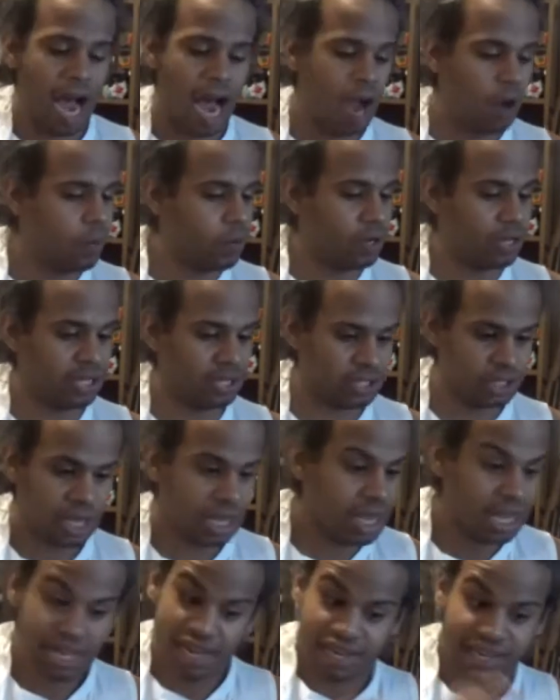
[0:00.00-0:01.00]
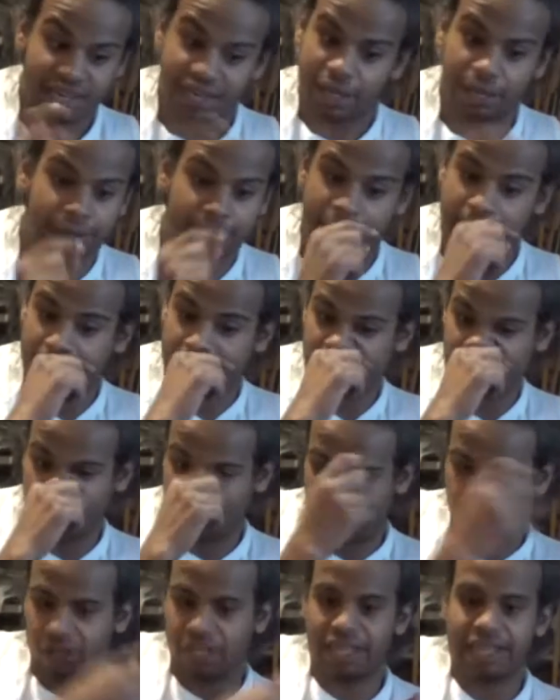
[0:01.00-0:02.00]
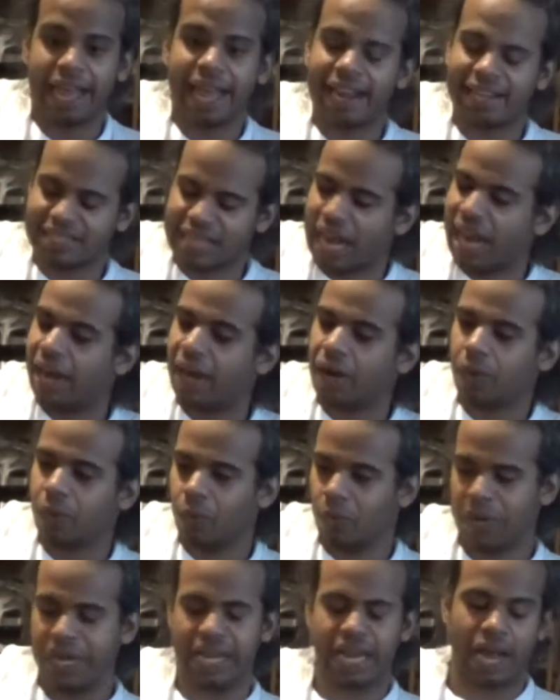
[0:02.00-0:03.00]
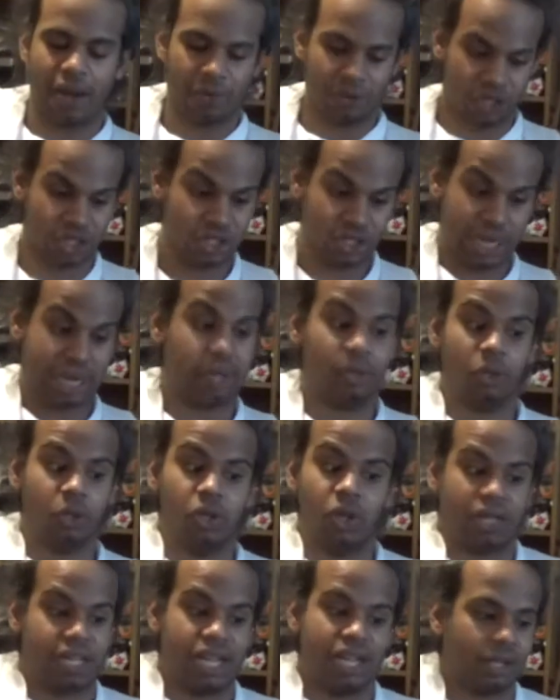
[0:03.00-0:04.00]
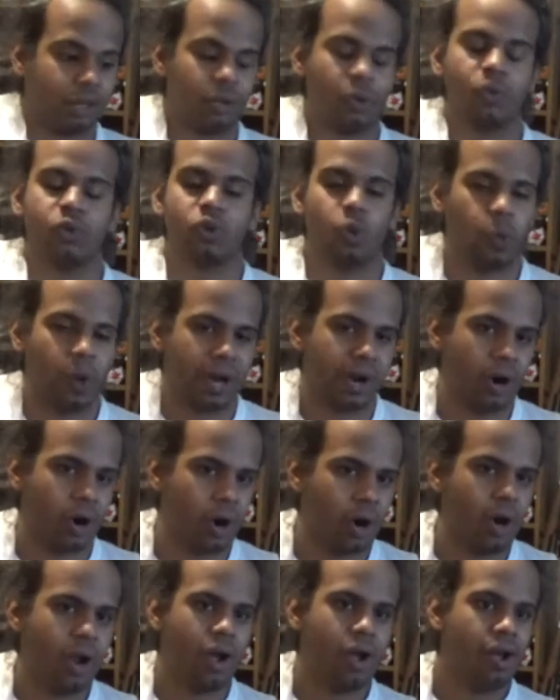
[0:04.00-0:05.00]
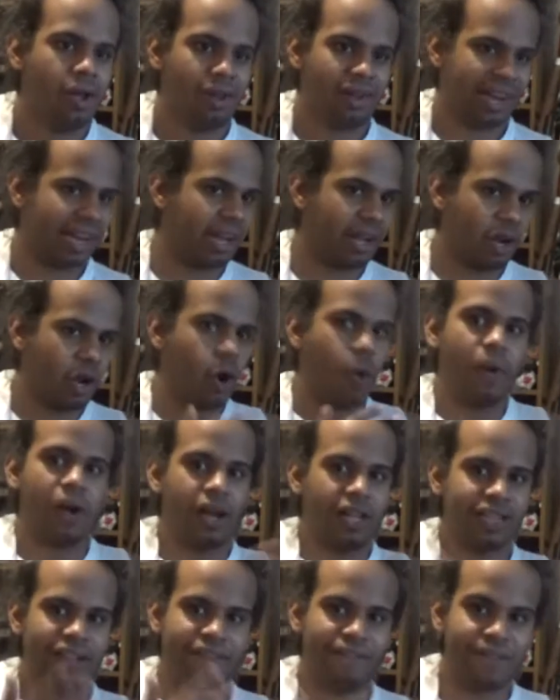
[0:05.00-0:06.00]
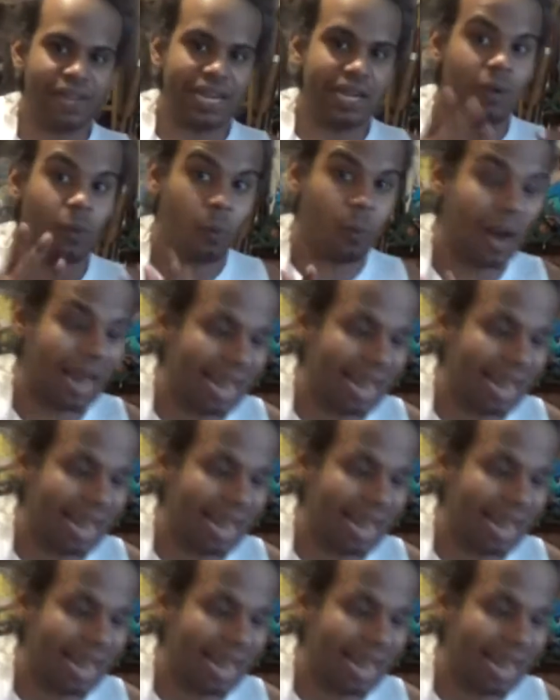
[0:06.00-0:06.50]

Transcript: I was, like, literally that entire week, I was just, like, looking through Twitter, like, going on the feed,